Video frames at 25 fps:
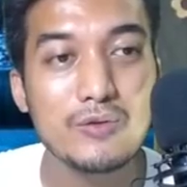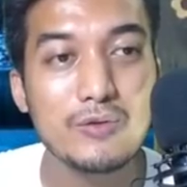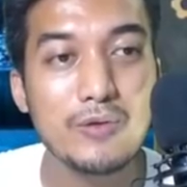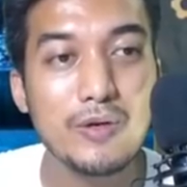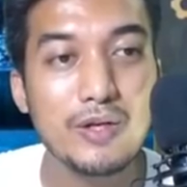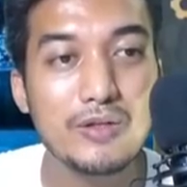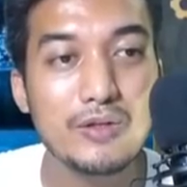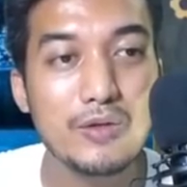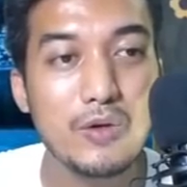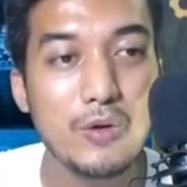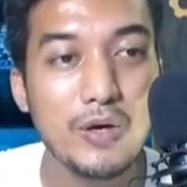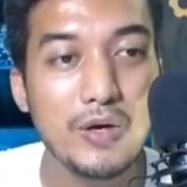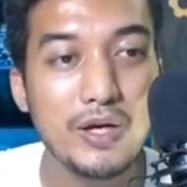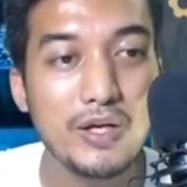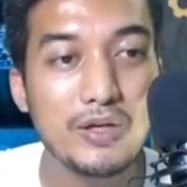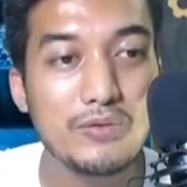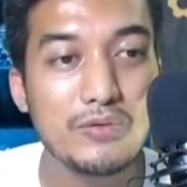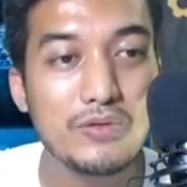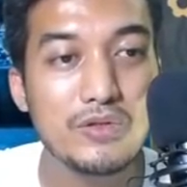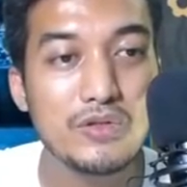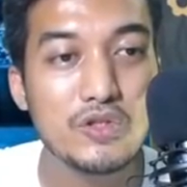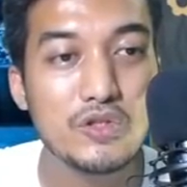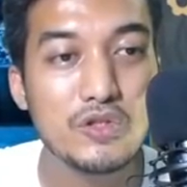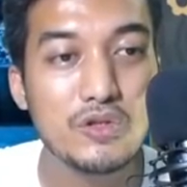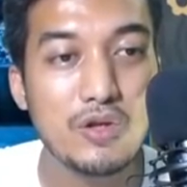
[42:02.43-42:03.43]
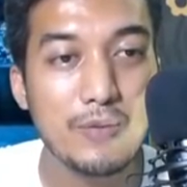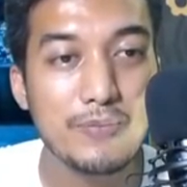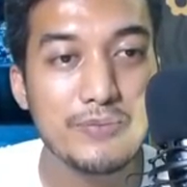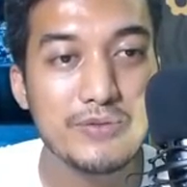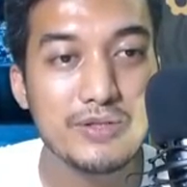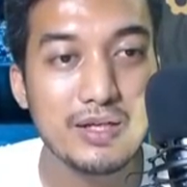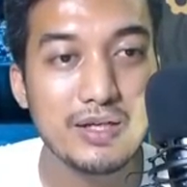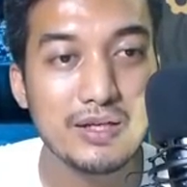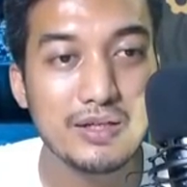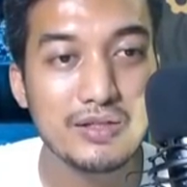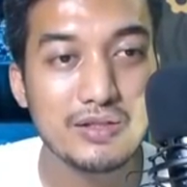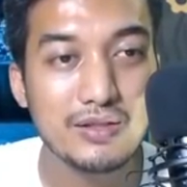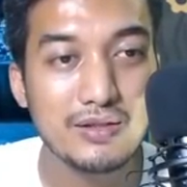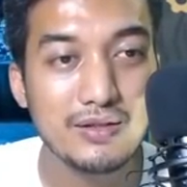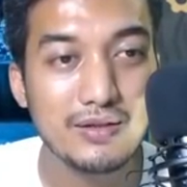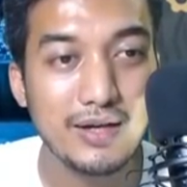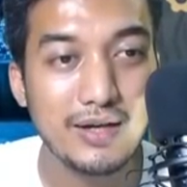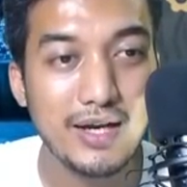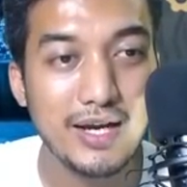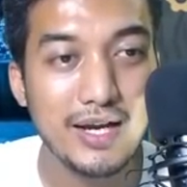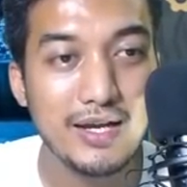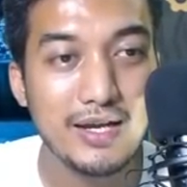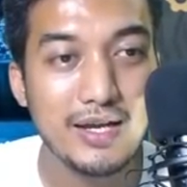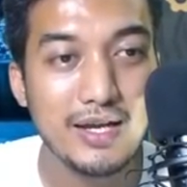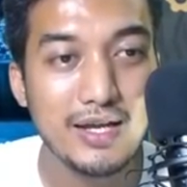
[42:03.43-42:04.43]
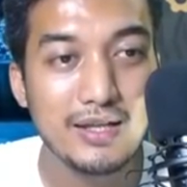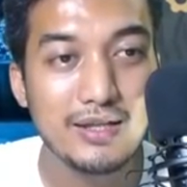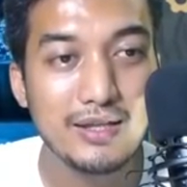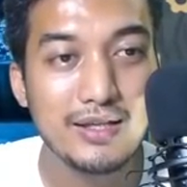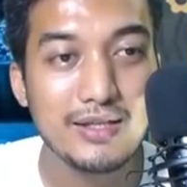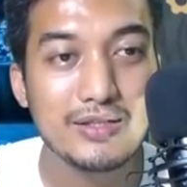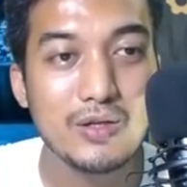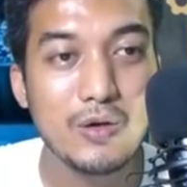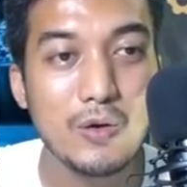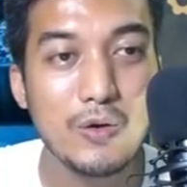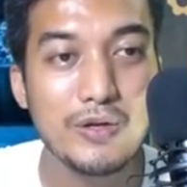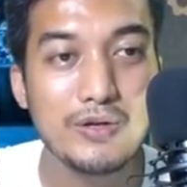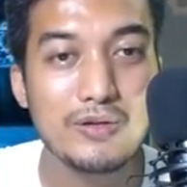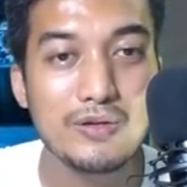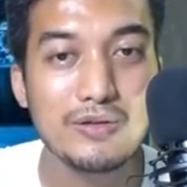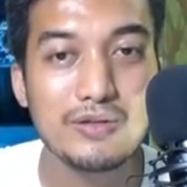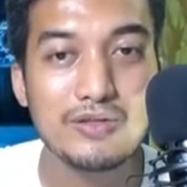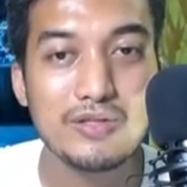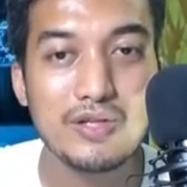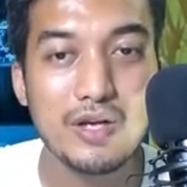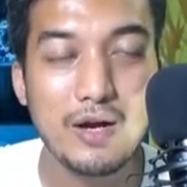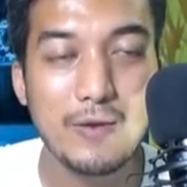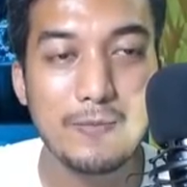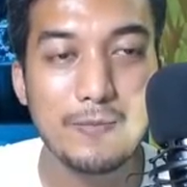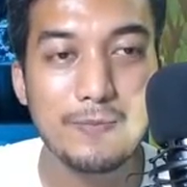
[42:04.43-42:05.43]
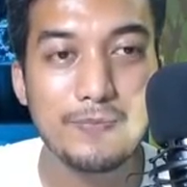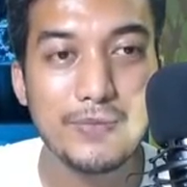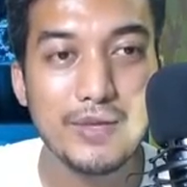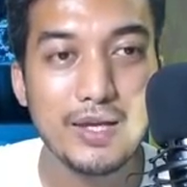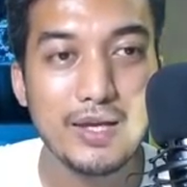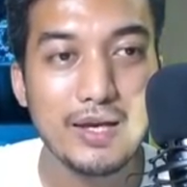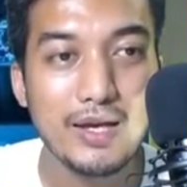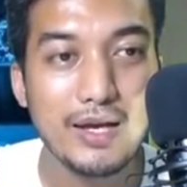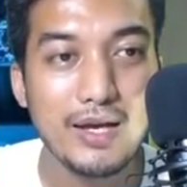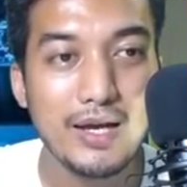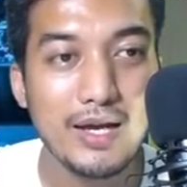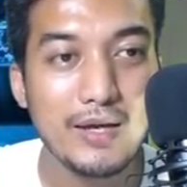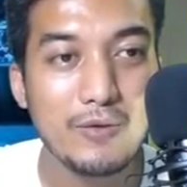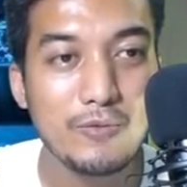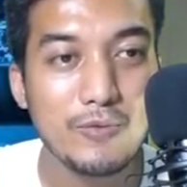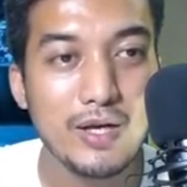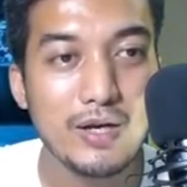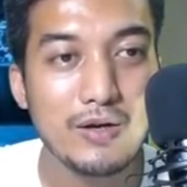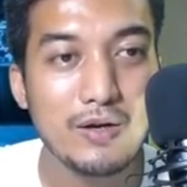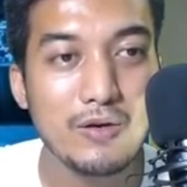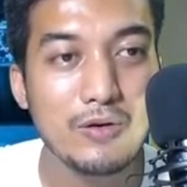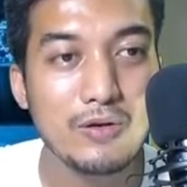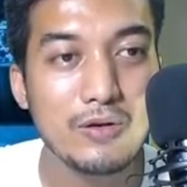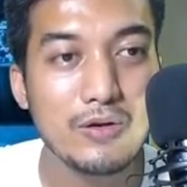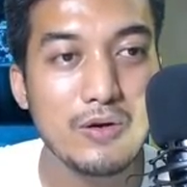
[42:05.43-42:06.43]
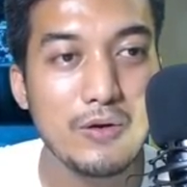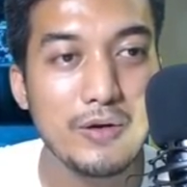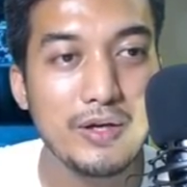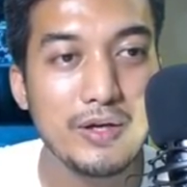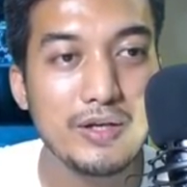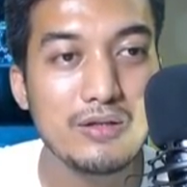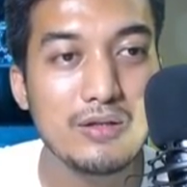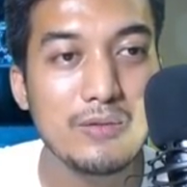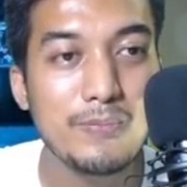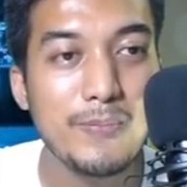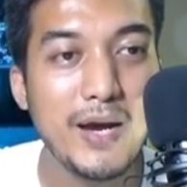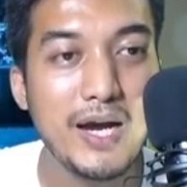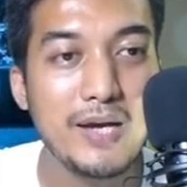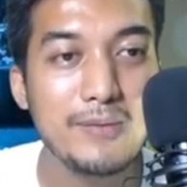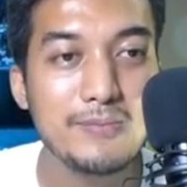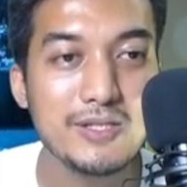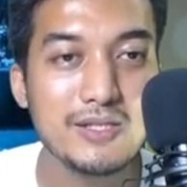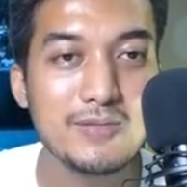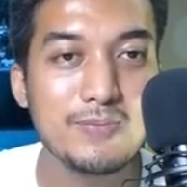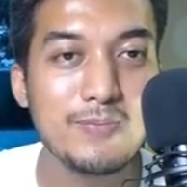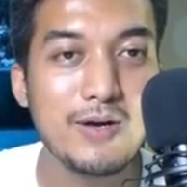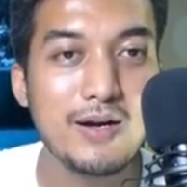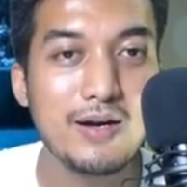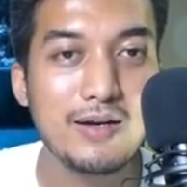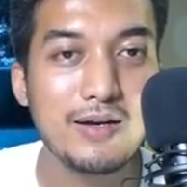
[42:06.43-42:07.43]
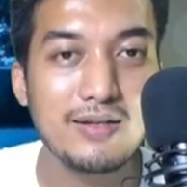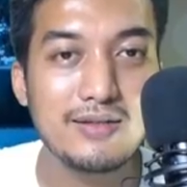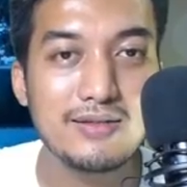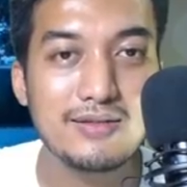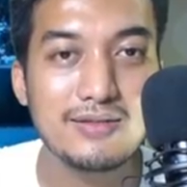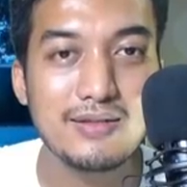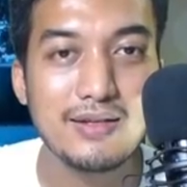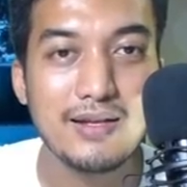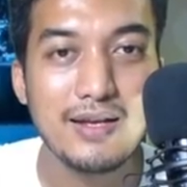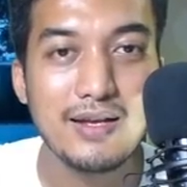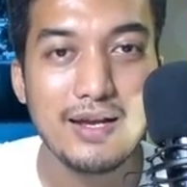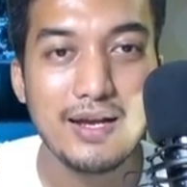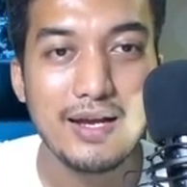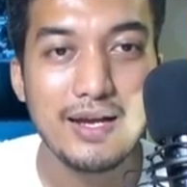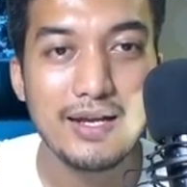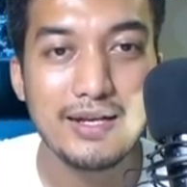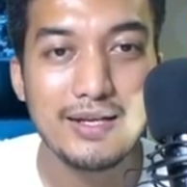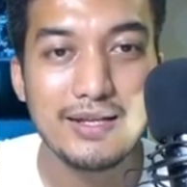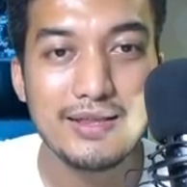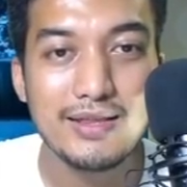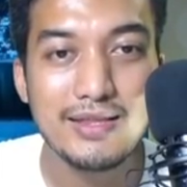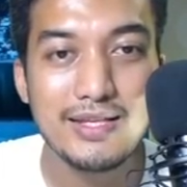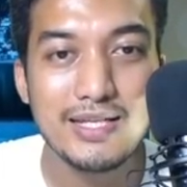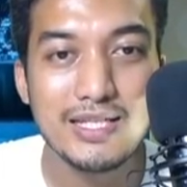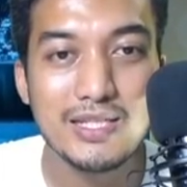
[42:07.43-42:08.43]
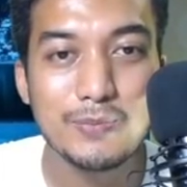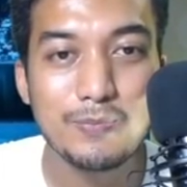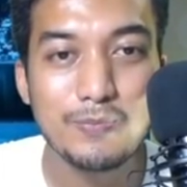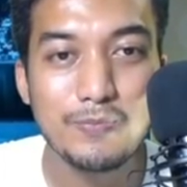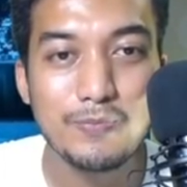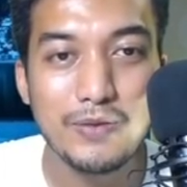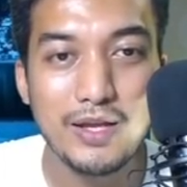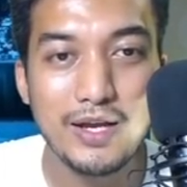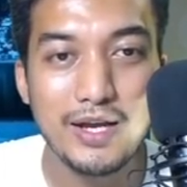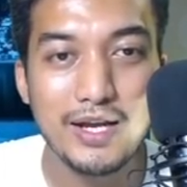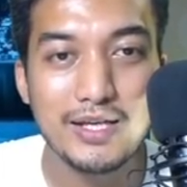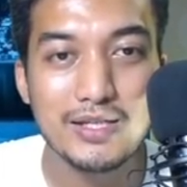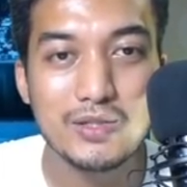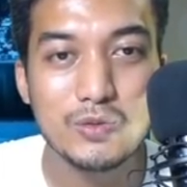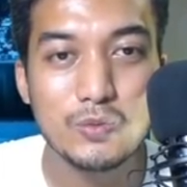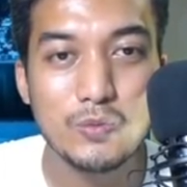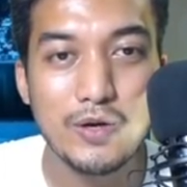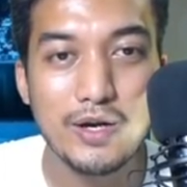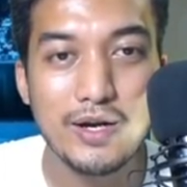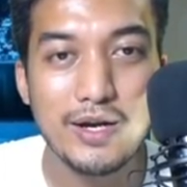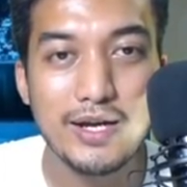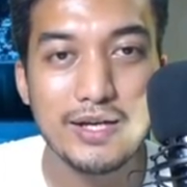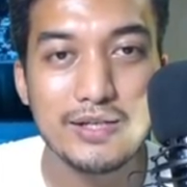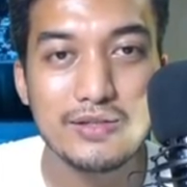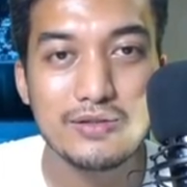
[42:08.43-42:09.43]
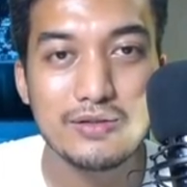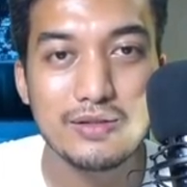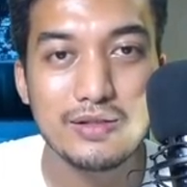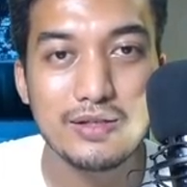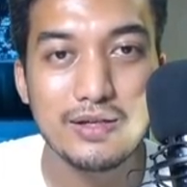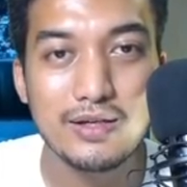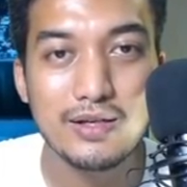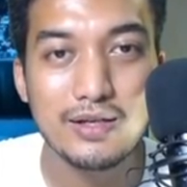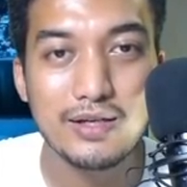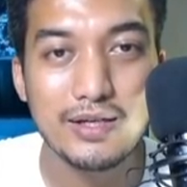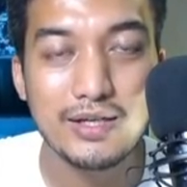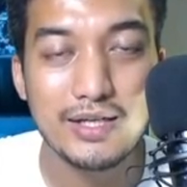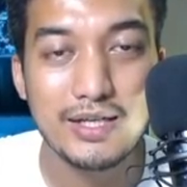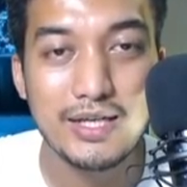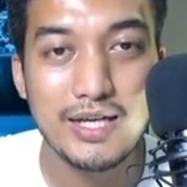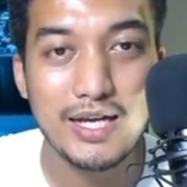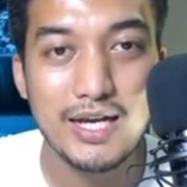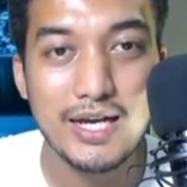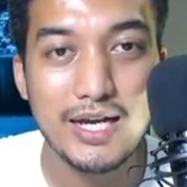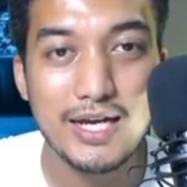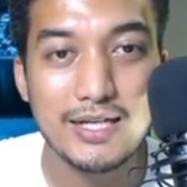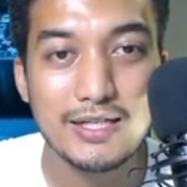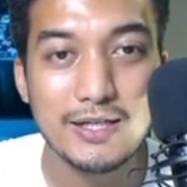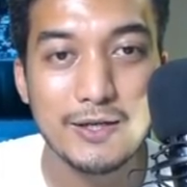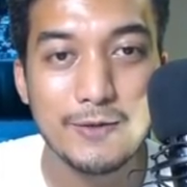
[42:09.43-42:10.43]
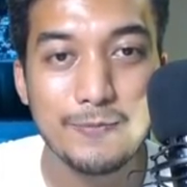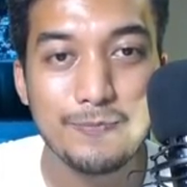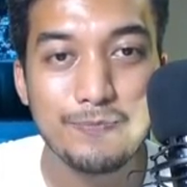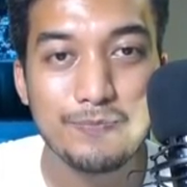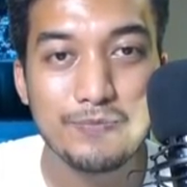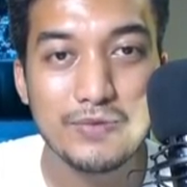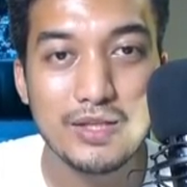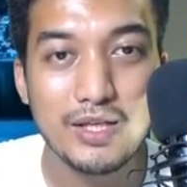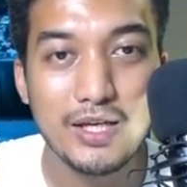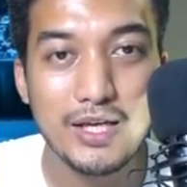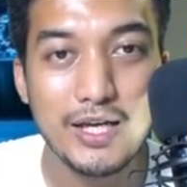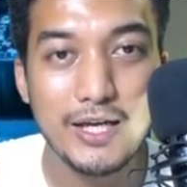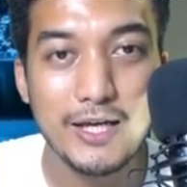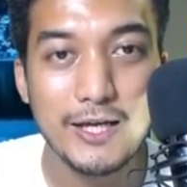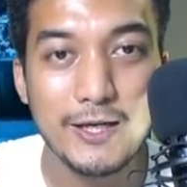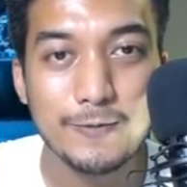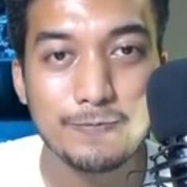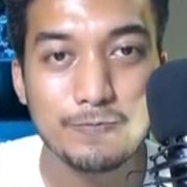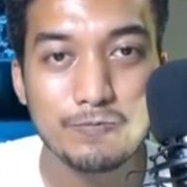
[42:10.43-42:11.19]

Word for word: going to go into the shop section, okay? Let's go into the shop. And we are going to go into the Paimon's Bargains. And in this place, we're actually going to get the